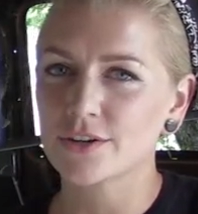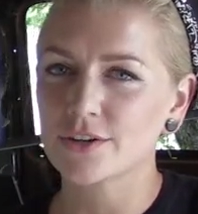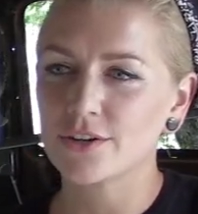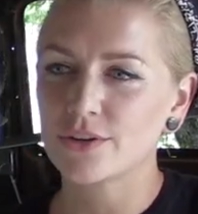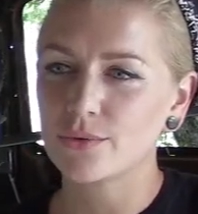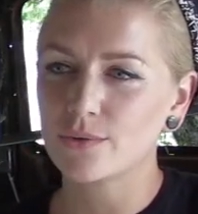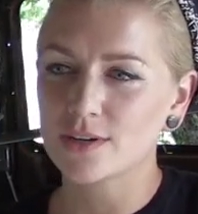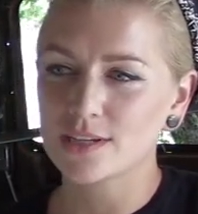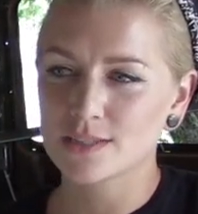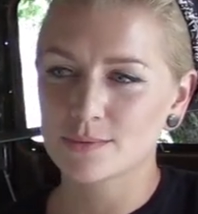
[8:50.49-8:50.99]

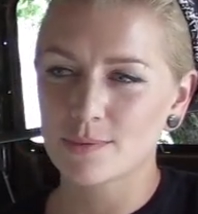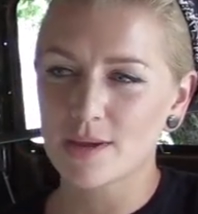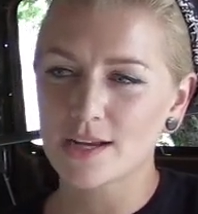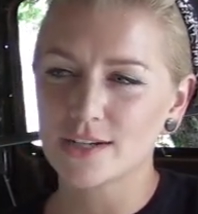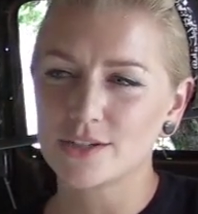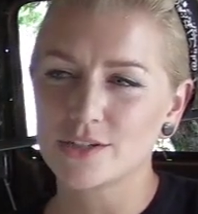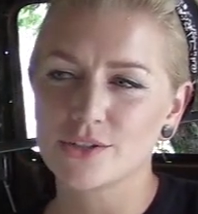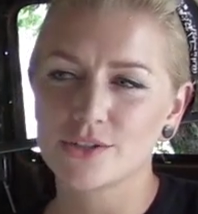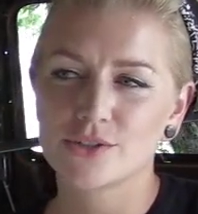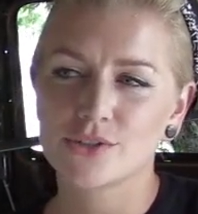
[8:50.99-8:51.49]
you
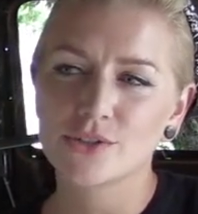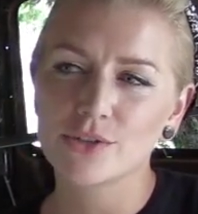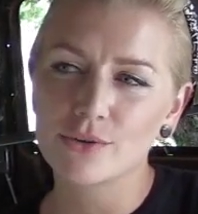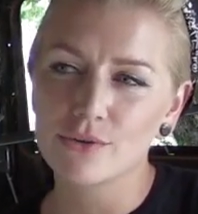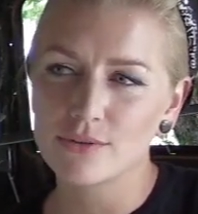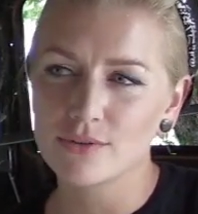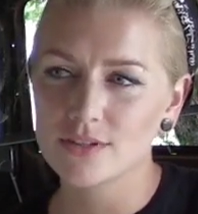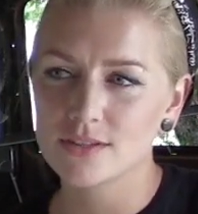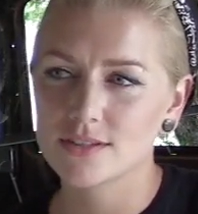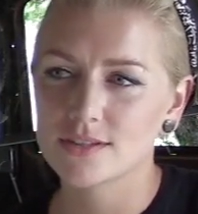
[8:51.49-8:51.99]
expect your
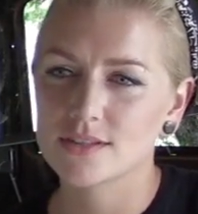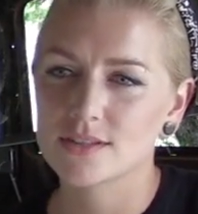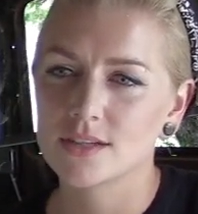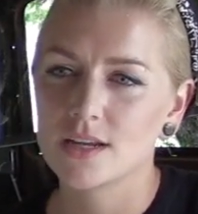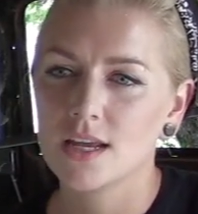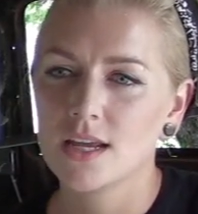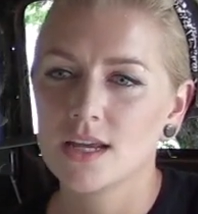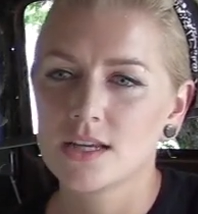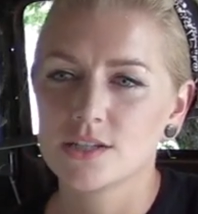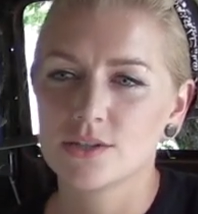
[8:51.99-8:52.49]

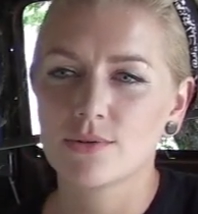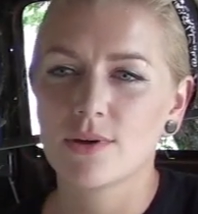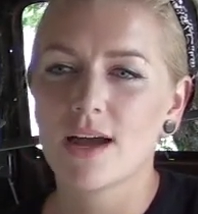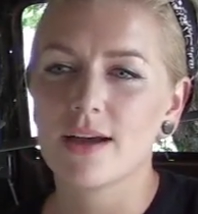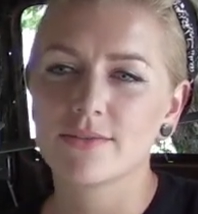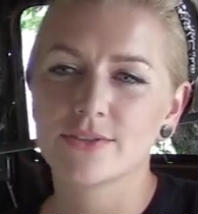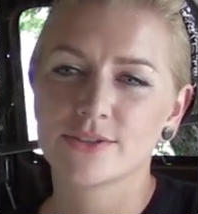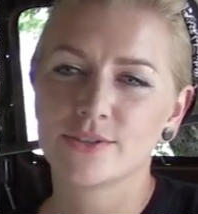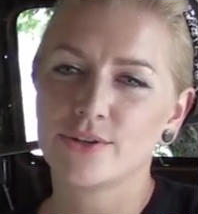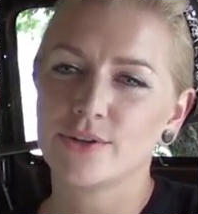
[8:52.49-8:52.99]
students to
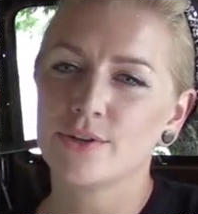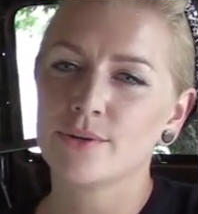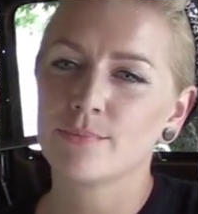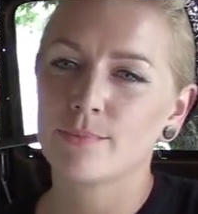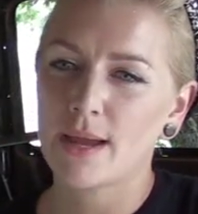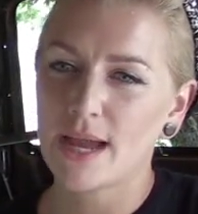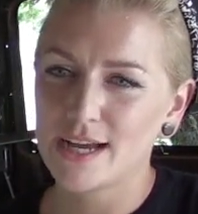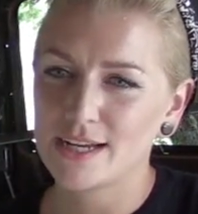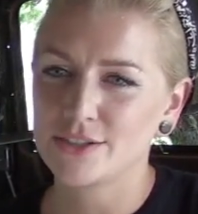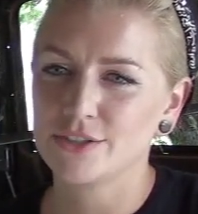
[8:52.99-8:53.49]
have a certain
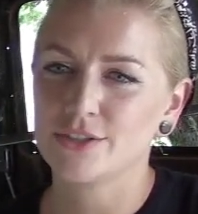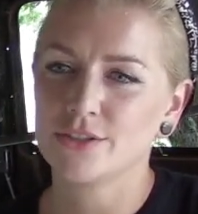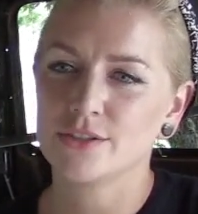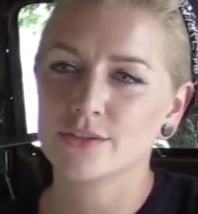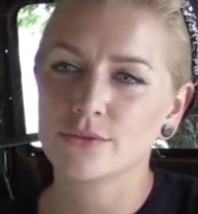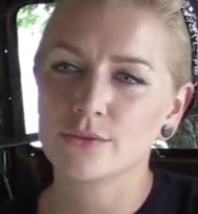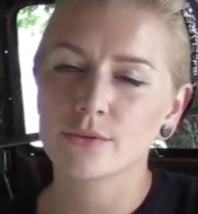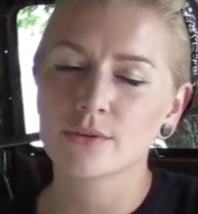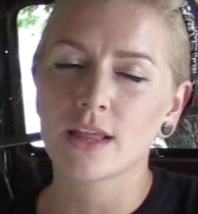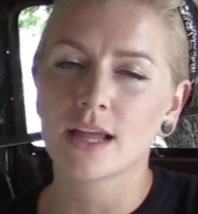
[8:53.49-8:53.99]

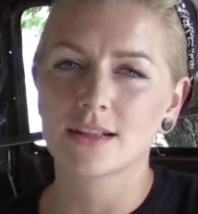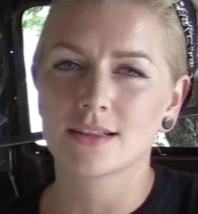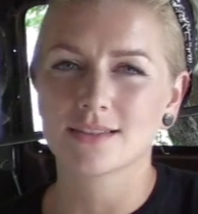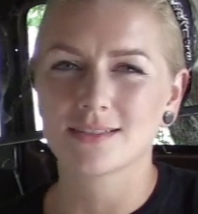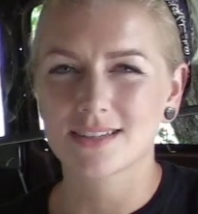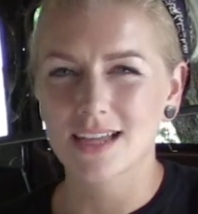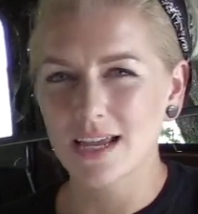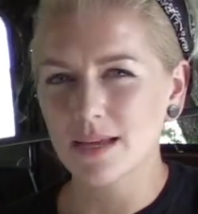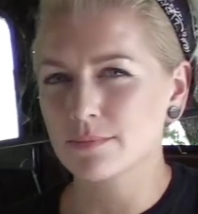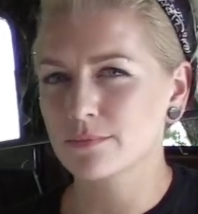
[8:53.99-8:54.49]
passion, or like the
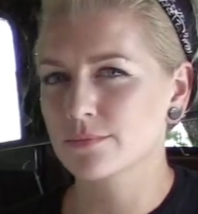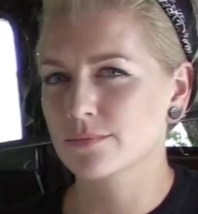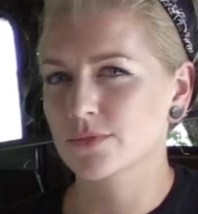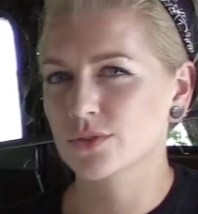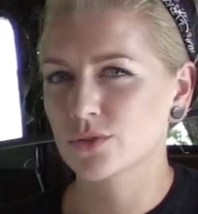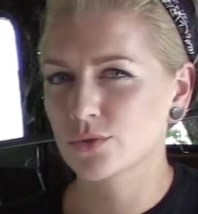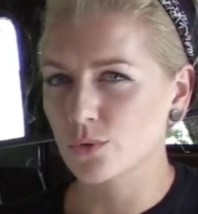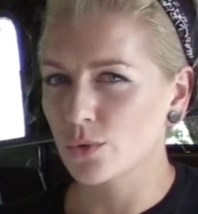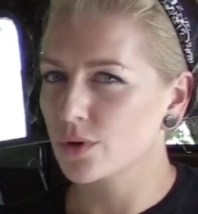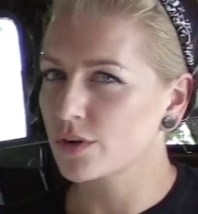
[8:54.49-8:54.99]
same
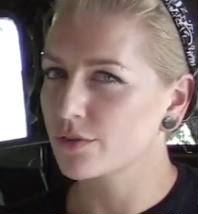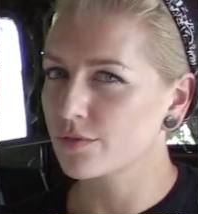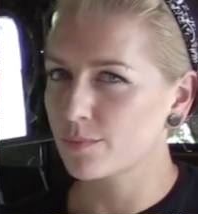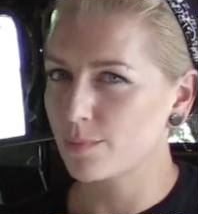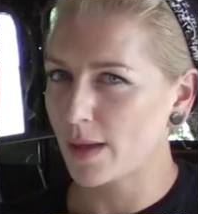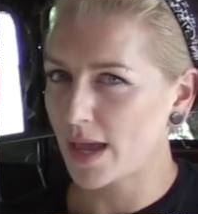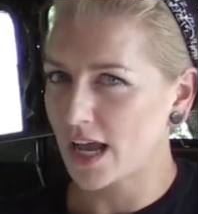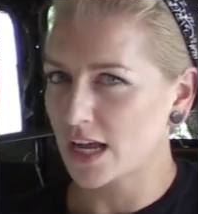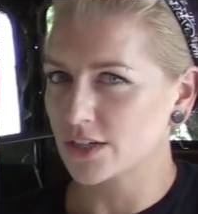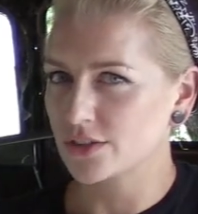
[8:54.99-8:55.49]
sort of
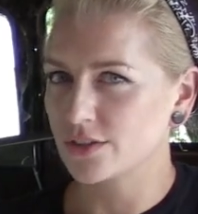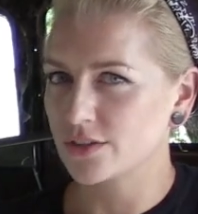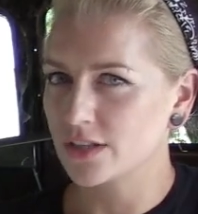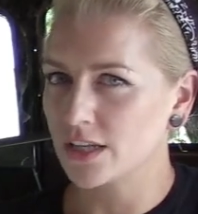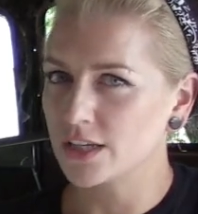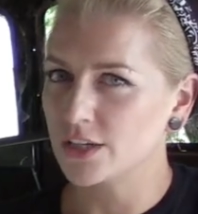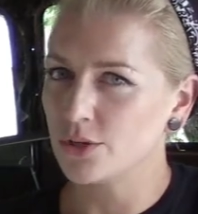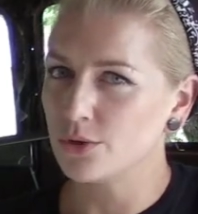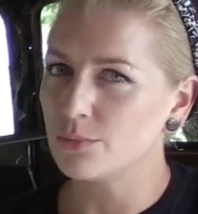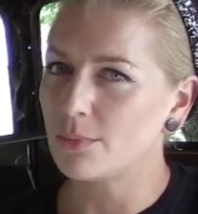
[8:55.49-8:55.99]
passion
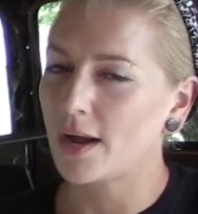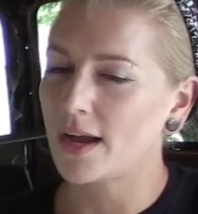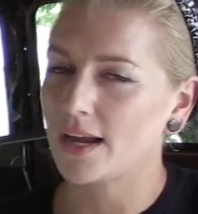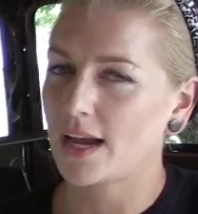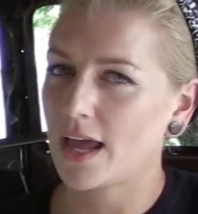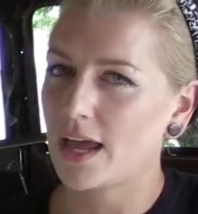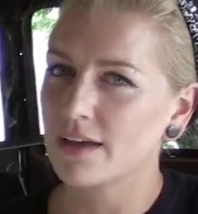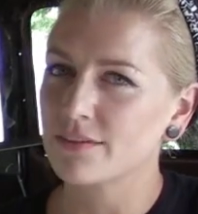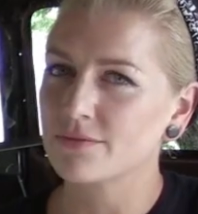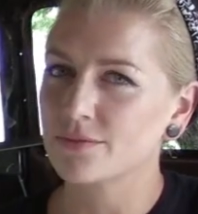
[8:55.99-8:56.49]
that you might
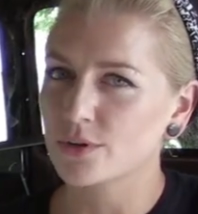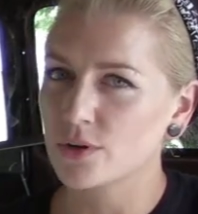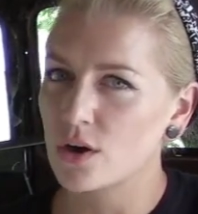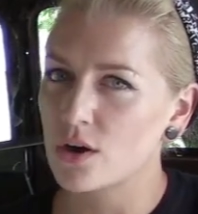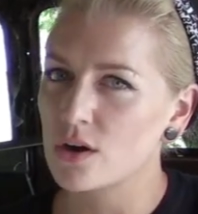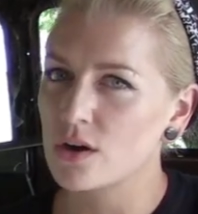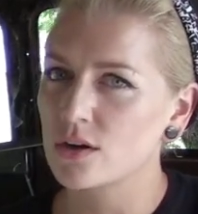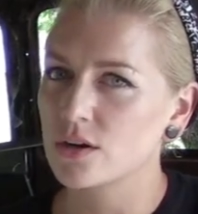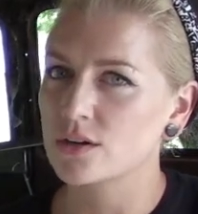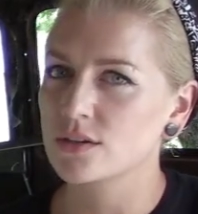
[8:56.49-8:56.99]
have for
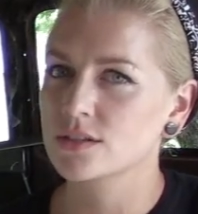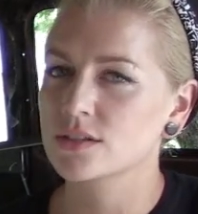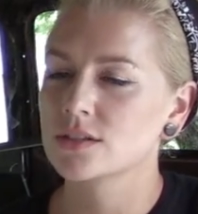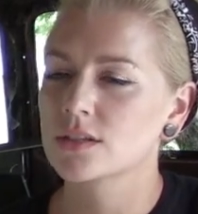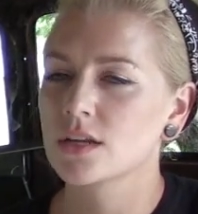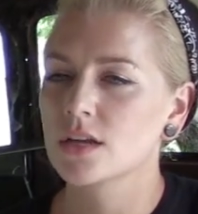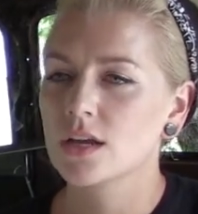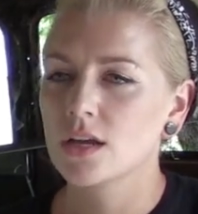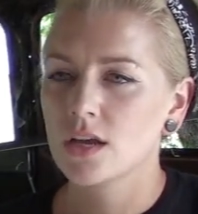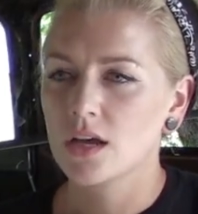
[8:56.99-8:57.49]

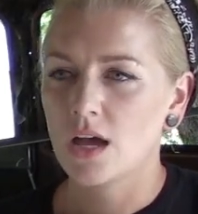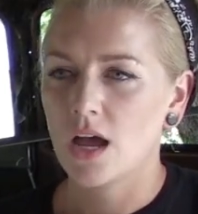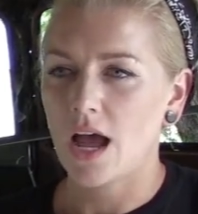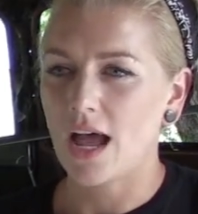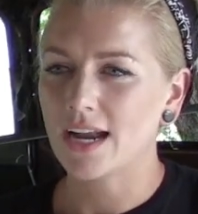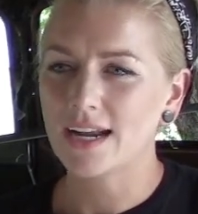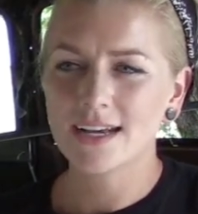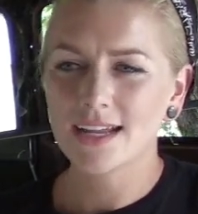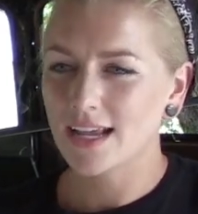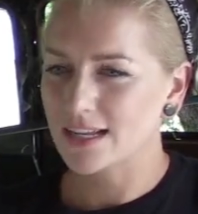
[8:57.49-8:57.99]
cars.
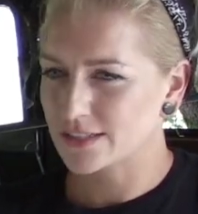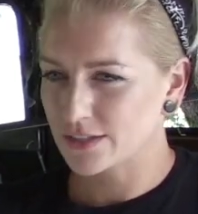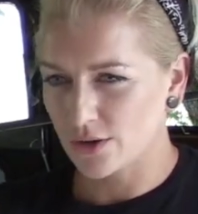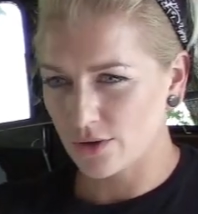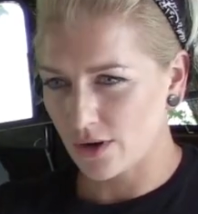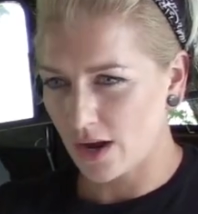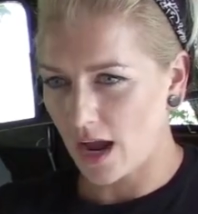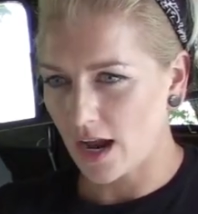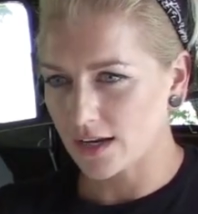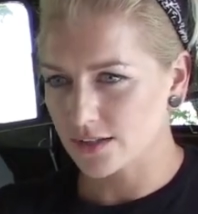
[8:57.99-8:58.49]
I didn't get to go
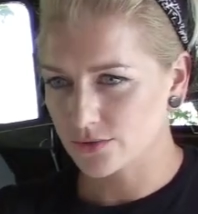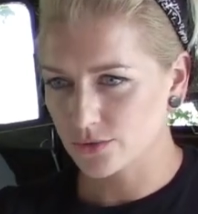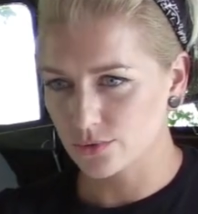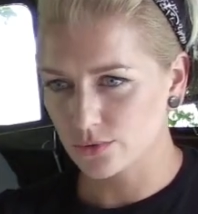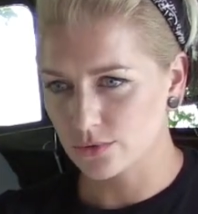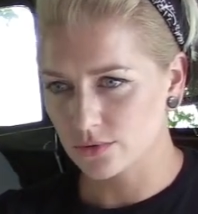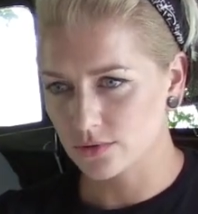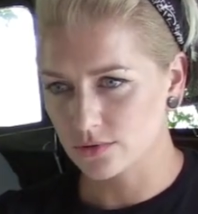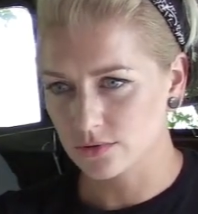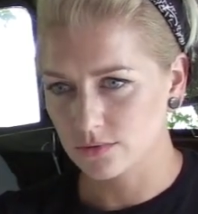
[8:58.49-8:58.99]
to high
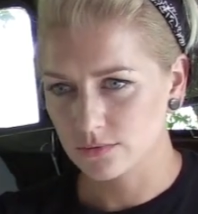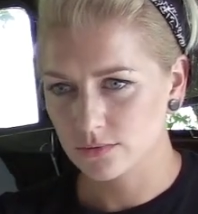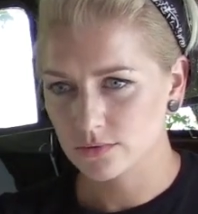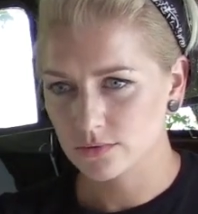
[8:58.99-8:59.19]
school.